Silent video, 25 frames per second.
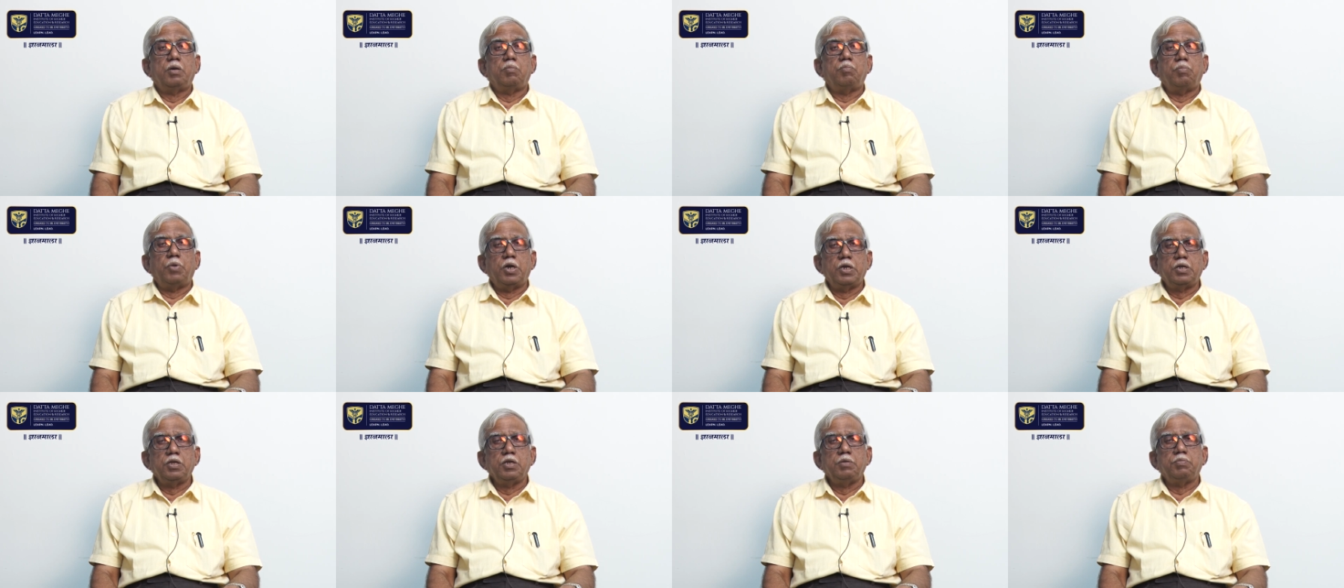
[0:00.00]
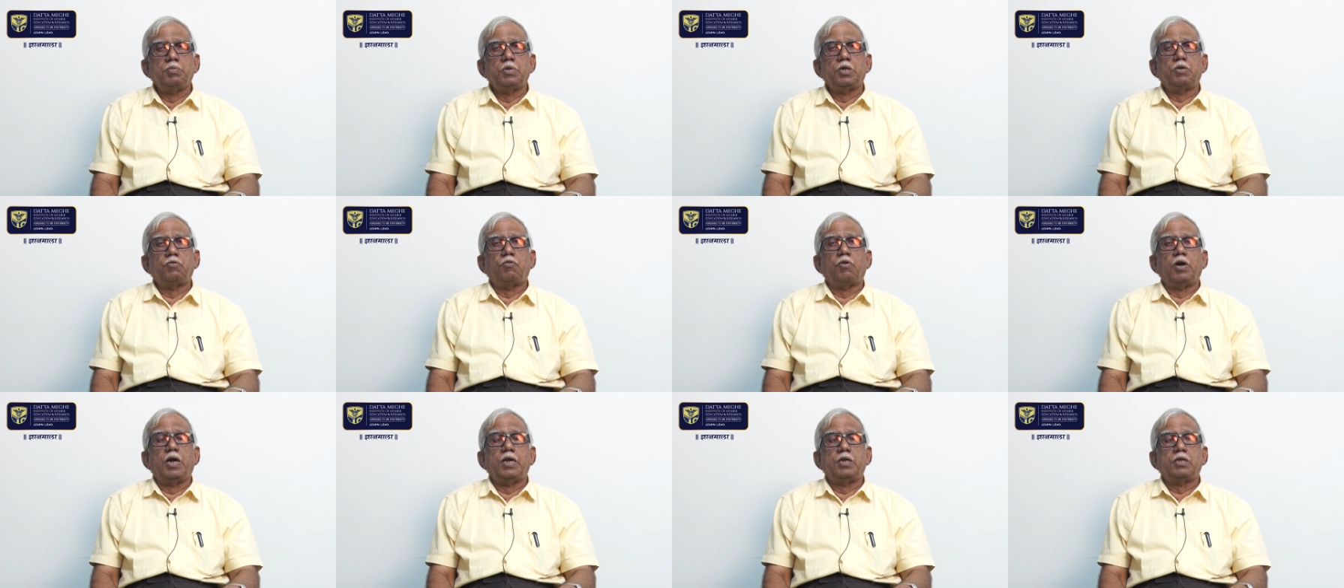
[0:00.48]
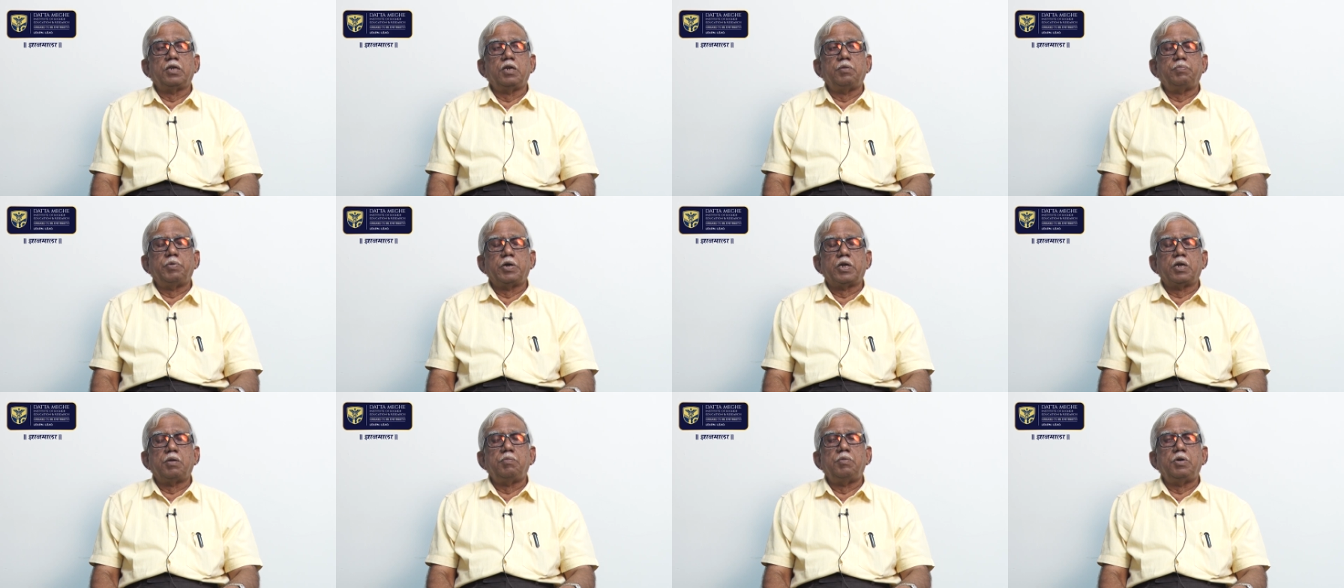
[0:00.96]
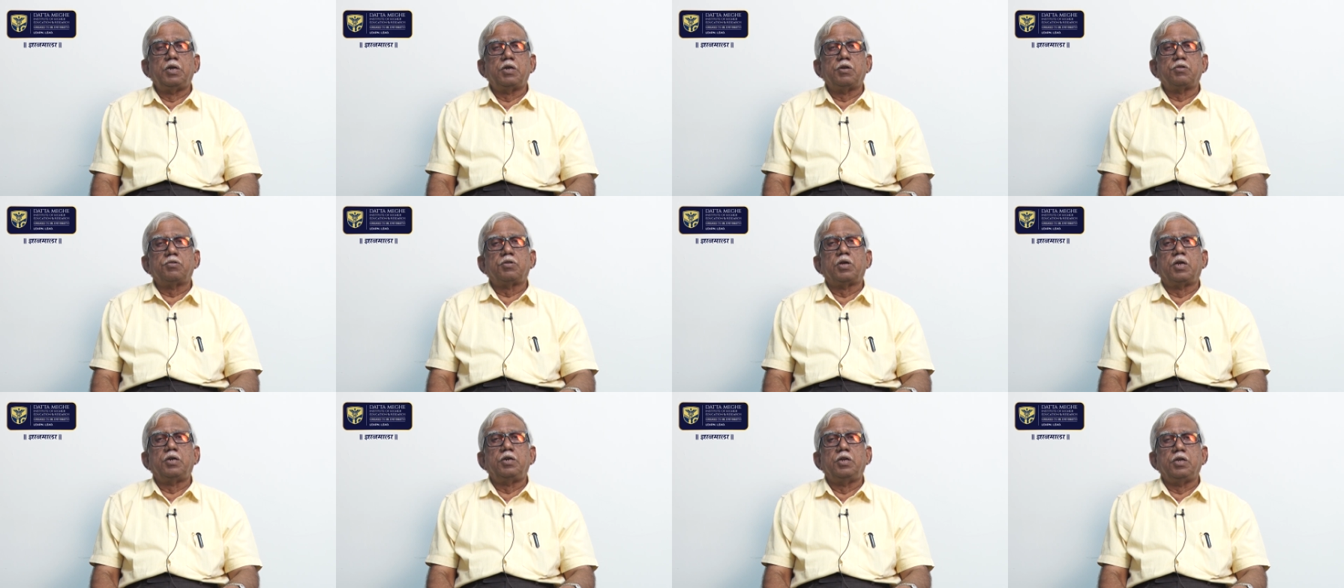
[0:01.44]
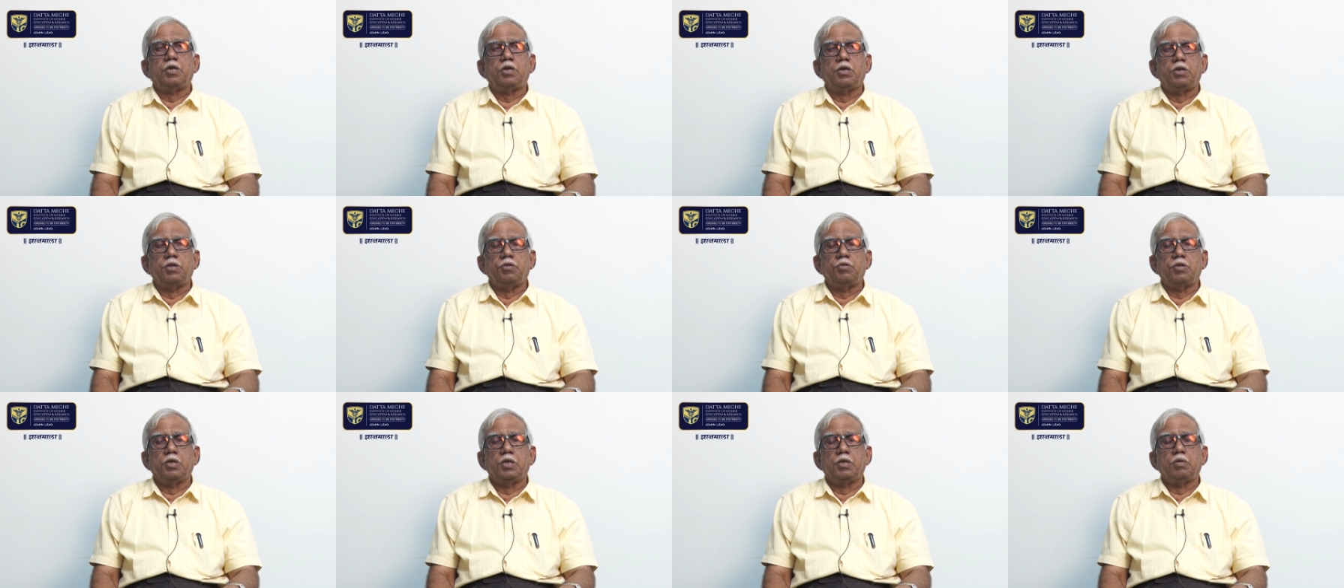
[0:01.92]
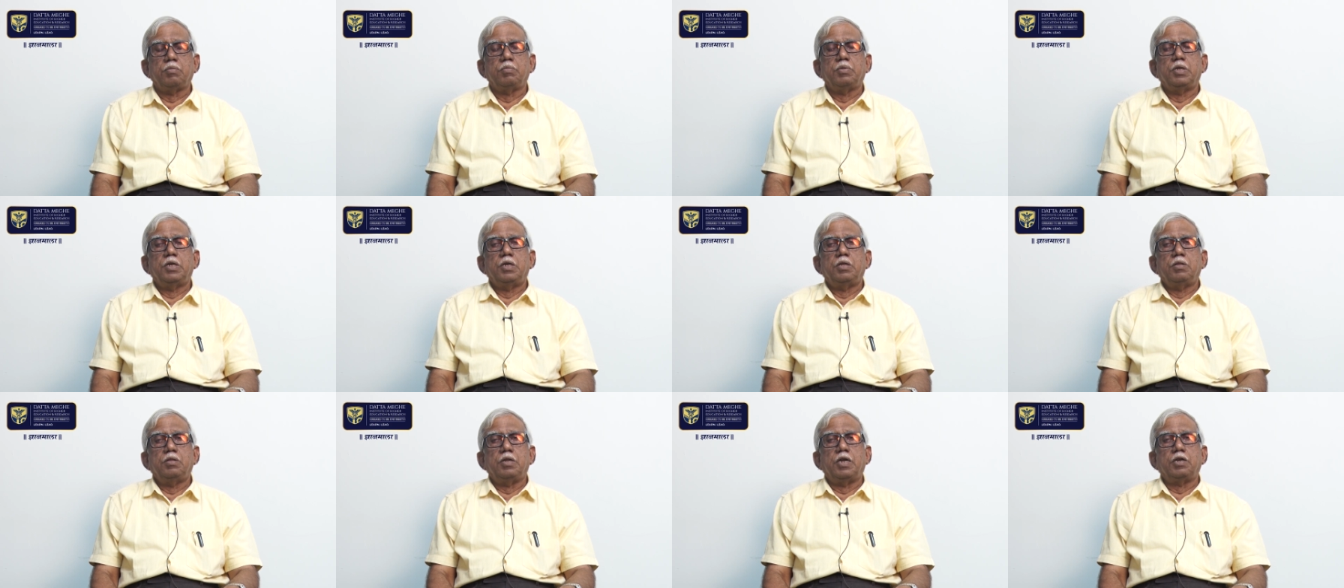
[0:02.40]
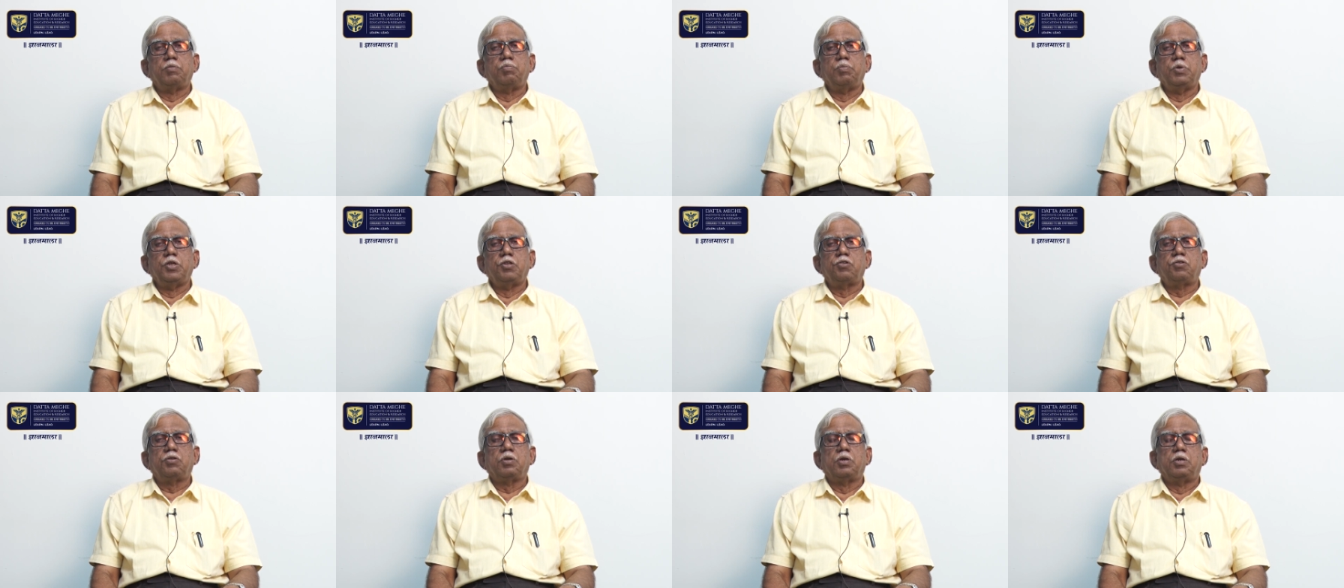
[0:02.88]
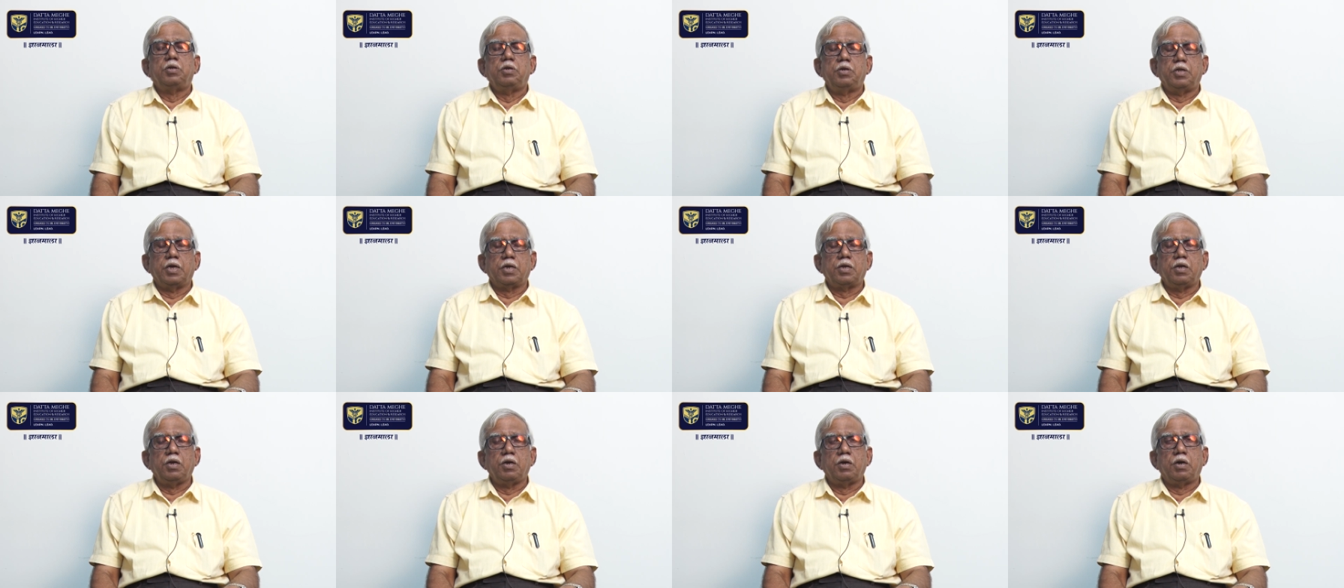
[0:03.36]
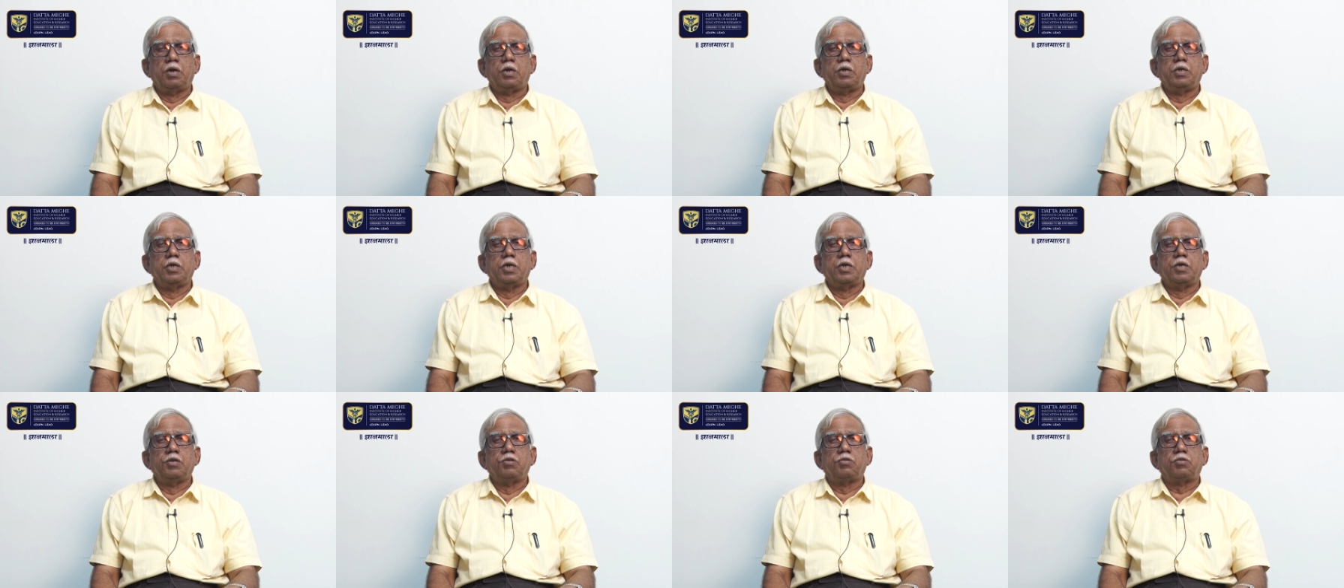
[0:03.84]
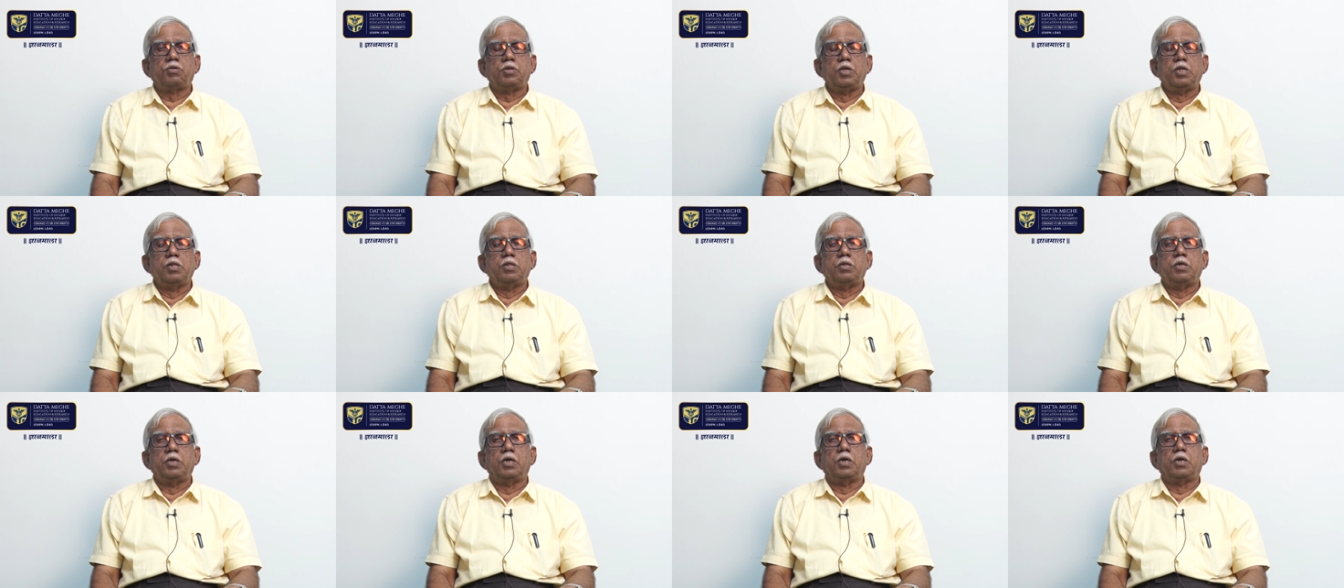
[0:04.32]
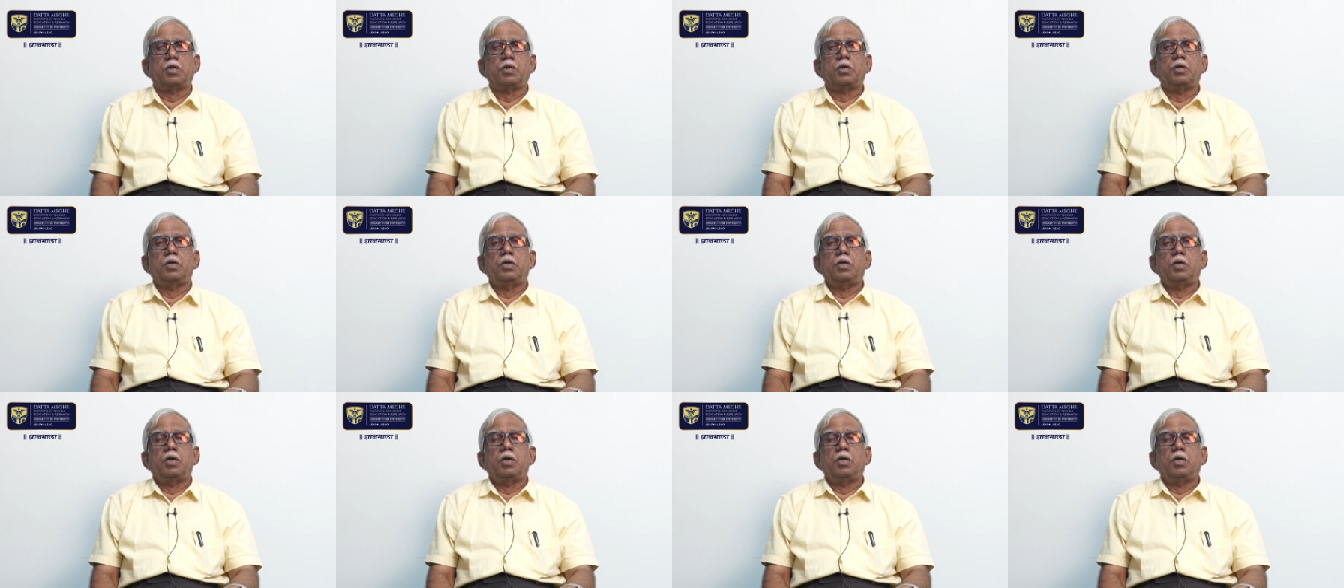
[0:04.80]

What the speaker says: But if the vital parameters are decreasing, that means tachycardia is still there,